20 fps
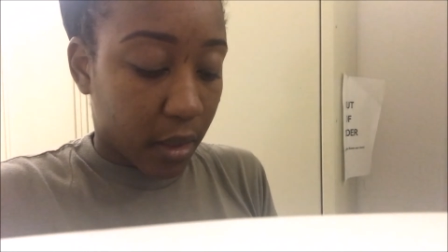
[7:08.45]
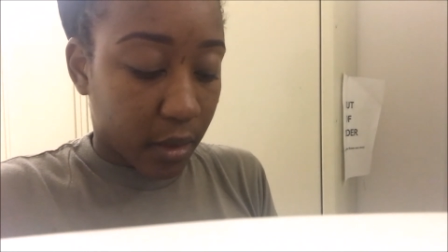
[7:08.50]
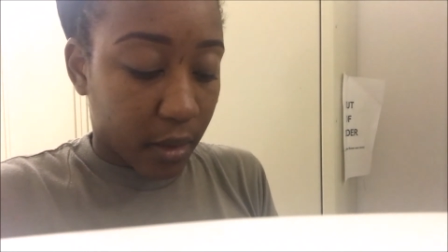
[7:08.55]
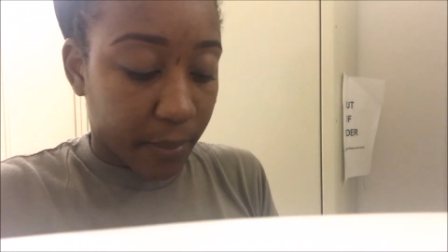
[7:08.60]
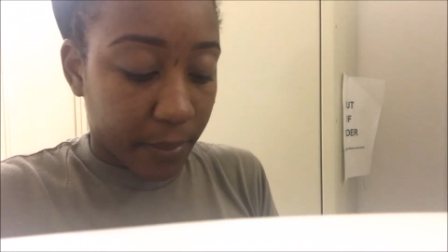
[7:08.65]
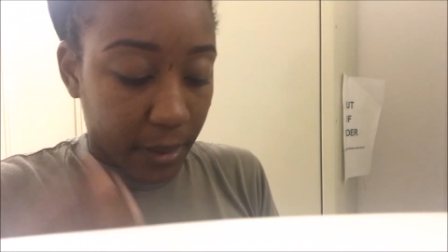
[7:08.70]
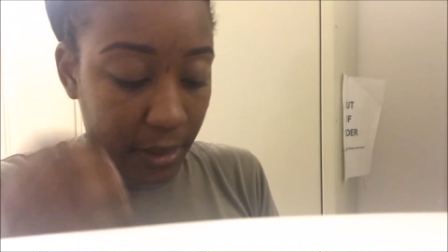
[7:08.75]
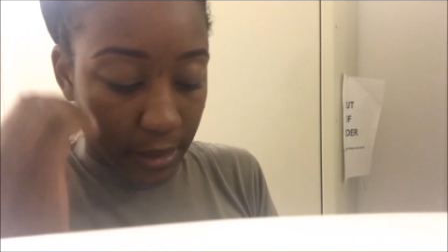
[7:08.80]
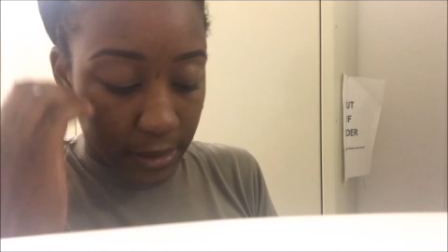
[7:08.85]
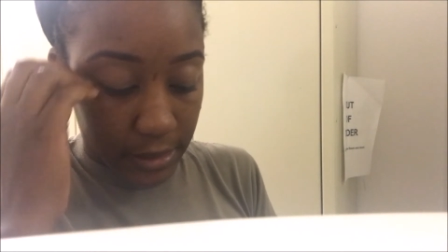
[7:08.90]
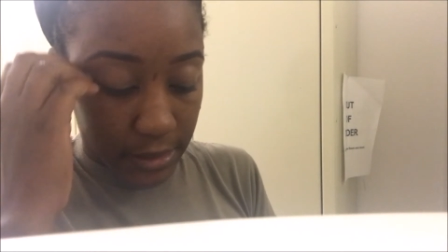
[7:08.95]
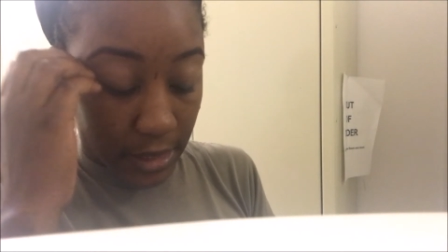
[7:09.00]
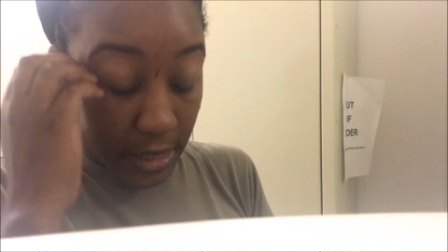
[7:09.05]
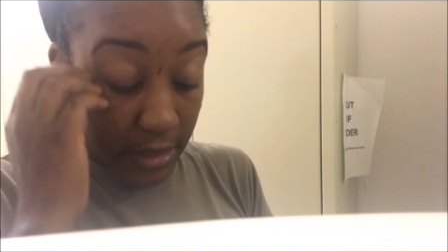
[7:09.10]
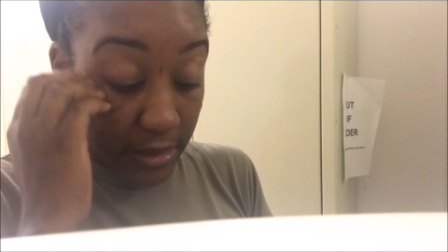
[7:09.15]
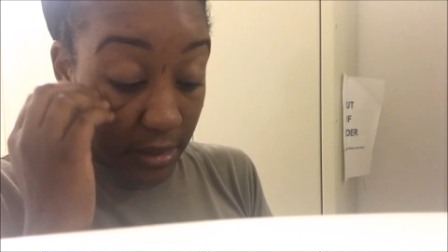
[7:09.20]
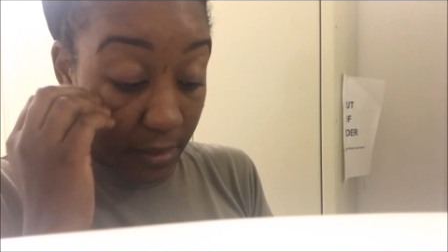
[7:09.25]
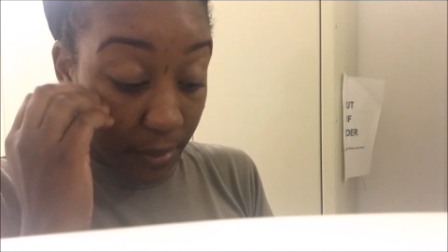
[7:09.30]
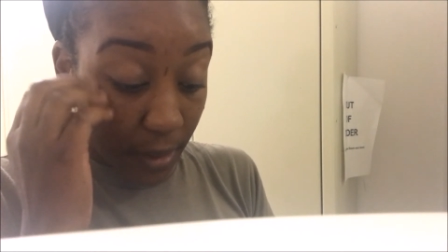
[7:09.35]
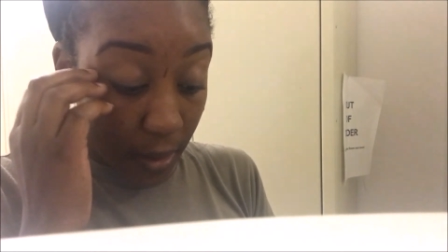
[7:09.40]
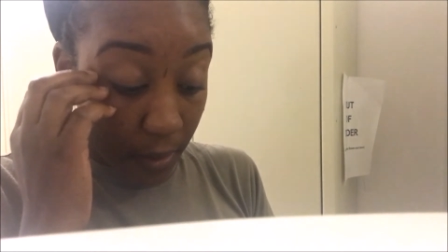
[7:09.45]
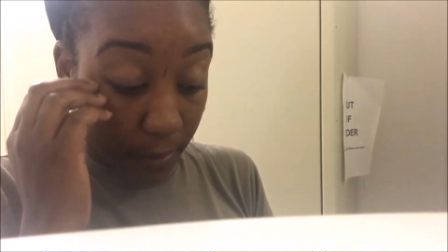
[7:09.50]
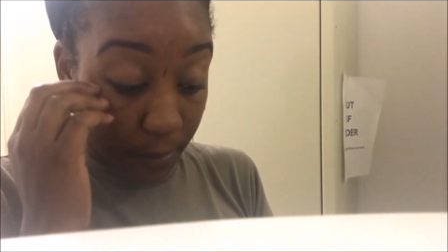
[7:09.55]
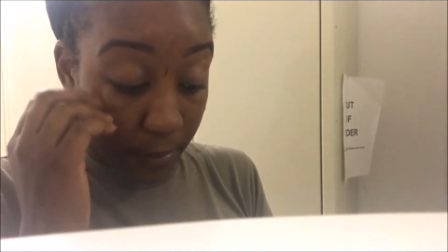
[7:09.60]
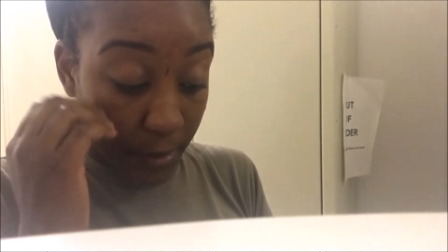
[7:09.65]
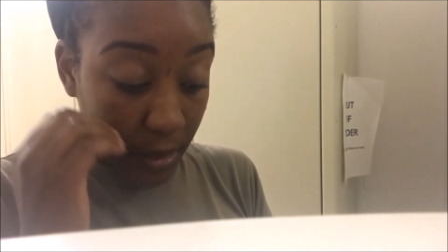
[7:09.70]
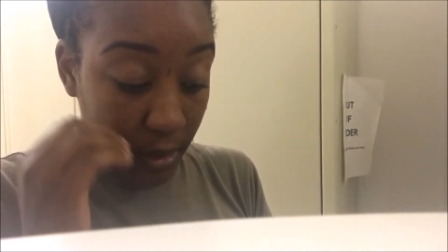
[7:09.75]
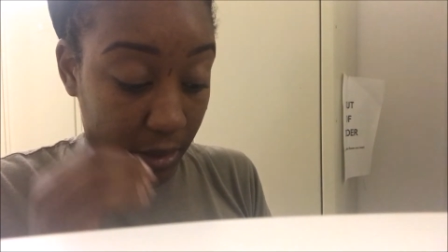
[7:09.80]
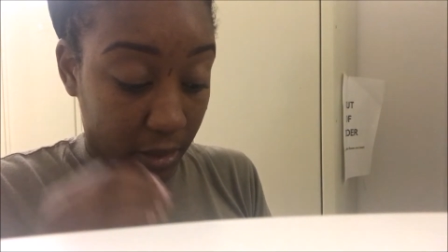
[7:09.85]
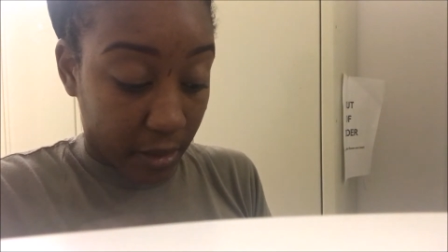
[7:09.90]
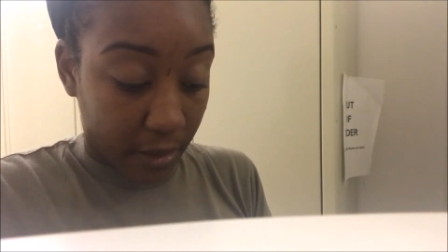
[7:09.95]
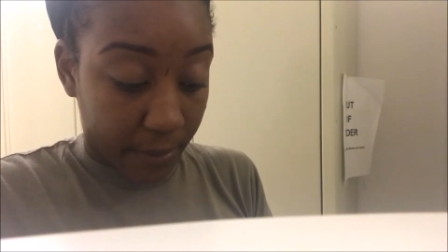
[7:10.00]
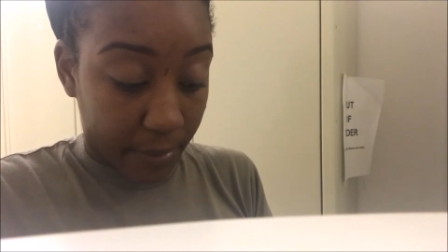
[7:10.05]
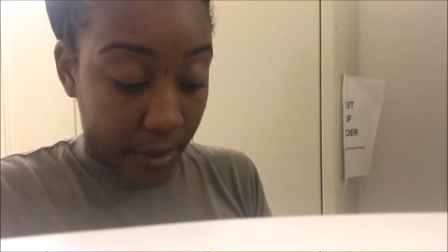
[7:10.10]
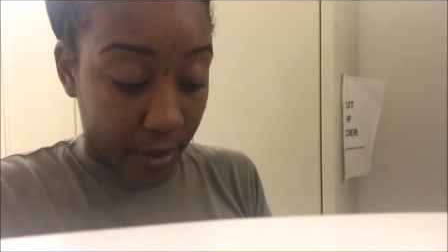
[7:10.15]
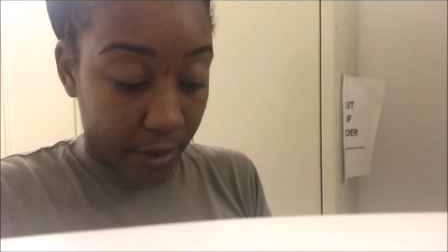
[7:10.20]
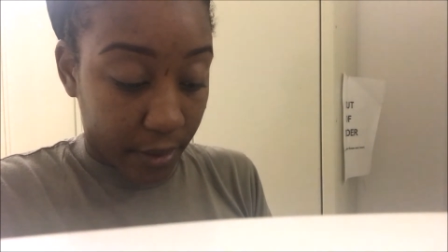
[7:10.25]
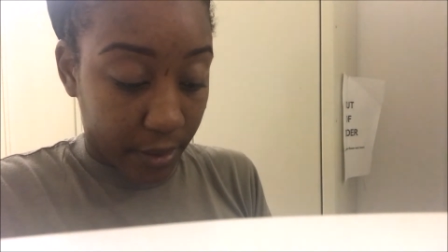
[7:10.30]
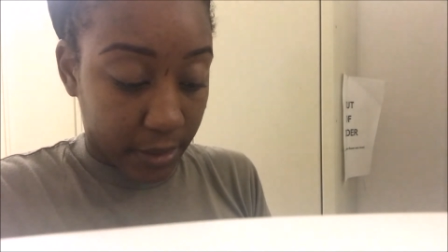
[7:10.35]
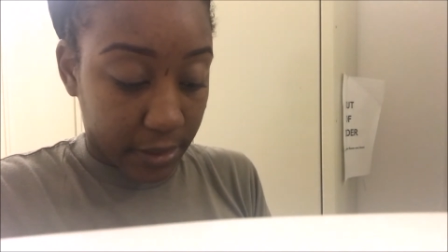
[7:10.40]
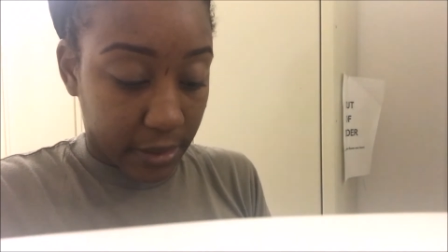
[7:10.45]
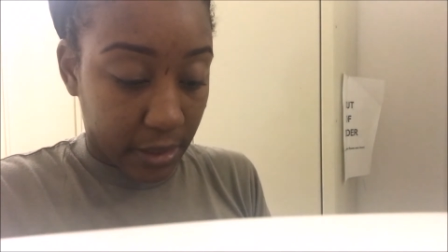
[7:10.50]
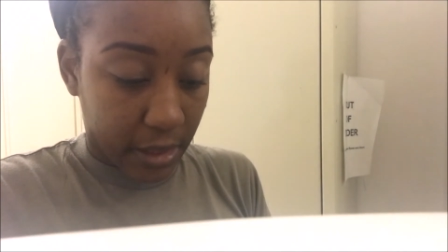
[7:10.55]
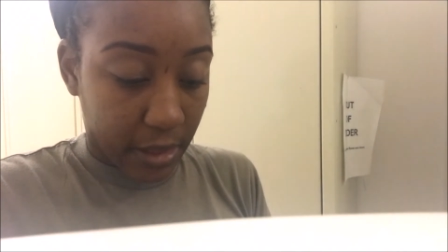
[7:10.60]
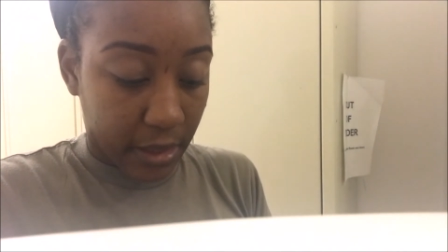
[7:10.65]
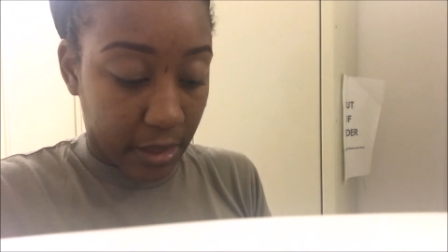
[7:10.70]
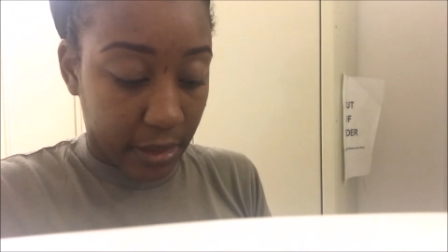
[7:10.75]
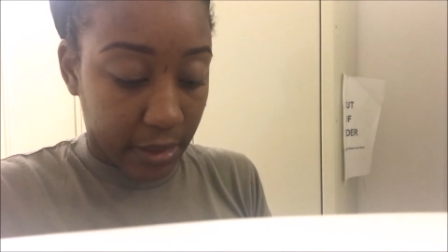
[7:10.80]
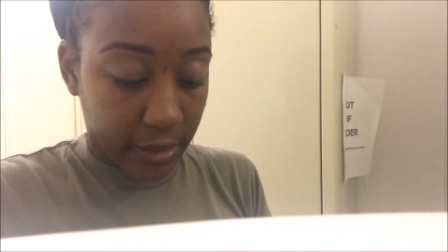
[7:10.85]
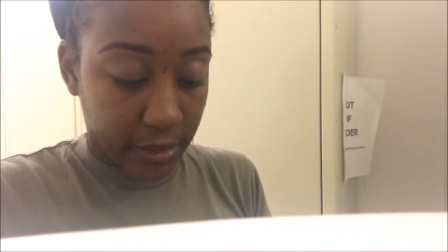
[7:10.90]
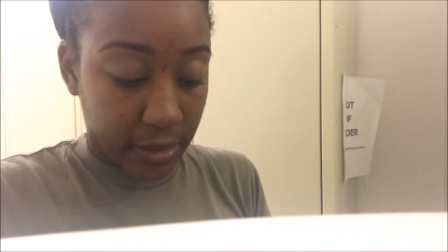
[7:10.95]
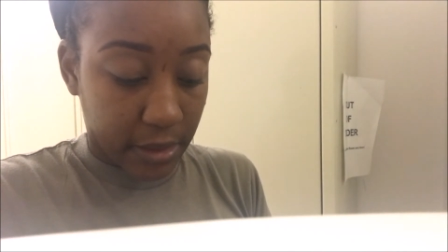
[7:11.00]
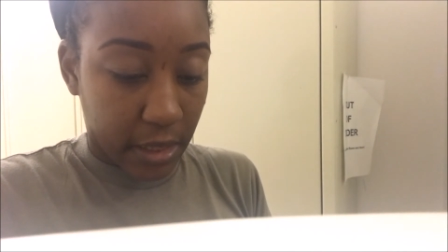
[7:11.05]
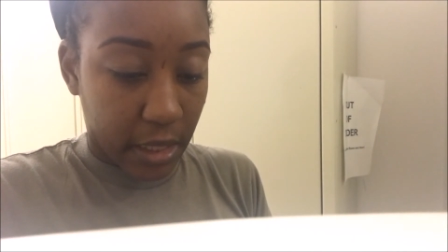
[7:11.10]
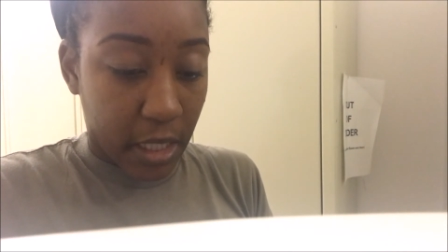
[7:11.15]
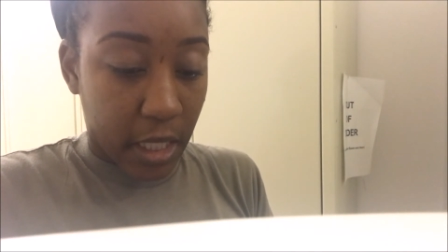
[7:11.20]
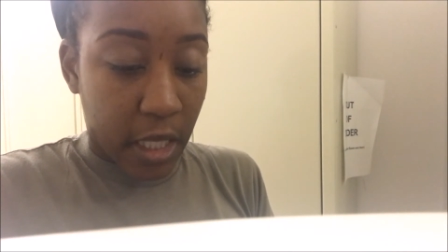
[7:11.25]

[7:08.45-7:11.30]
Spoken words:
other biggest things about being in the barracks is,